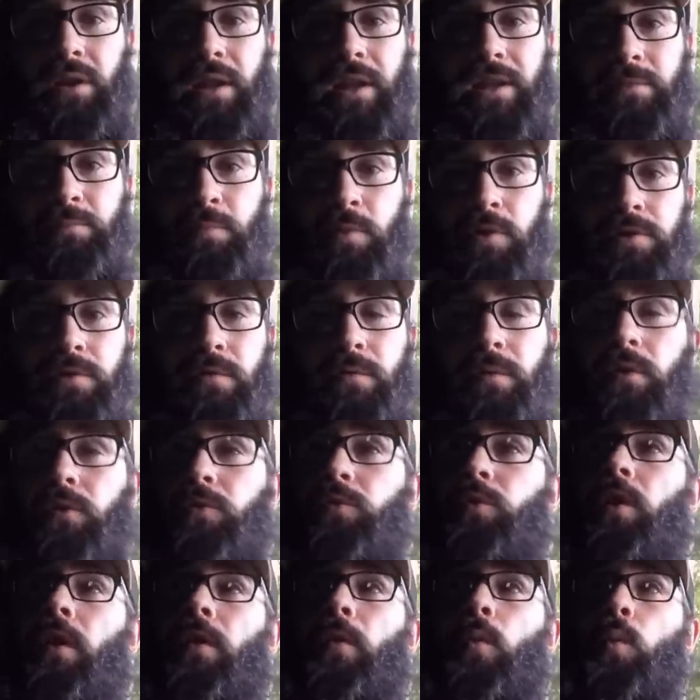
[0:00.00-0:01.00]
less birds to feed
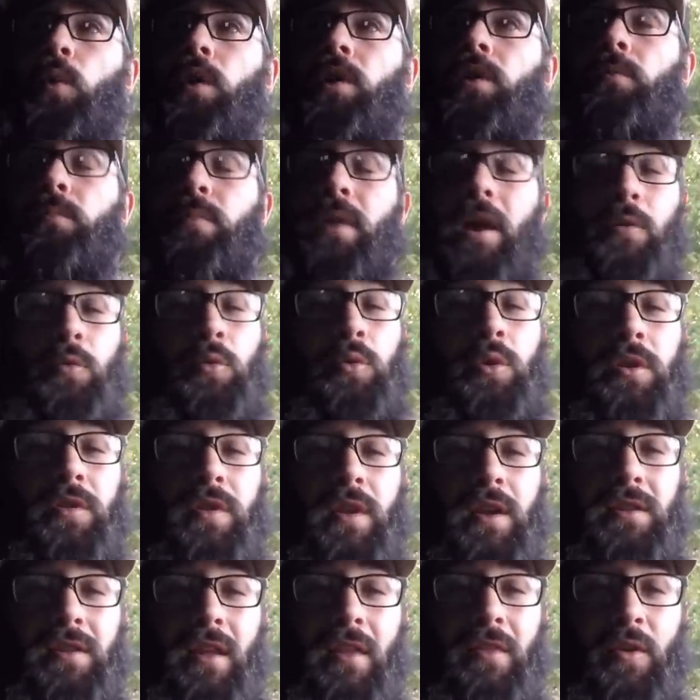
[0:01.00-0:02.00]
throughout the winter, but I really
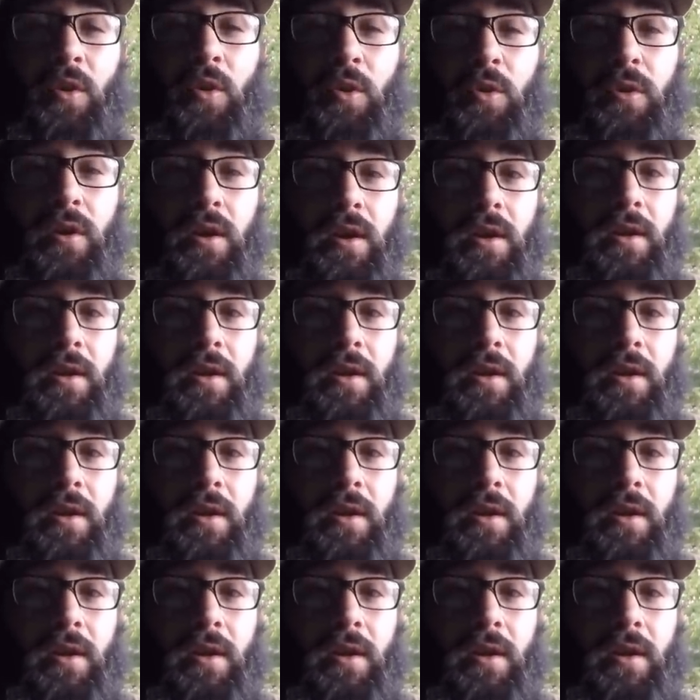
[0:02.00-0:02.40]
think that they'll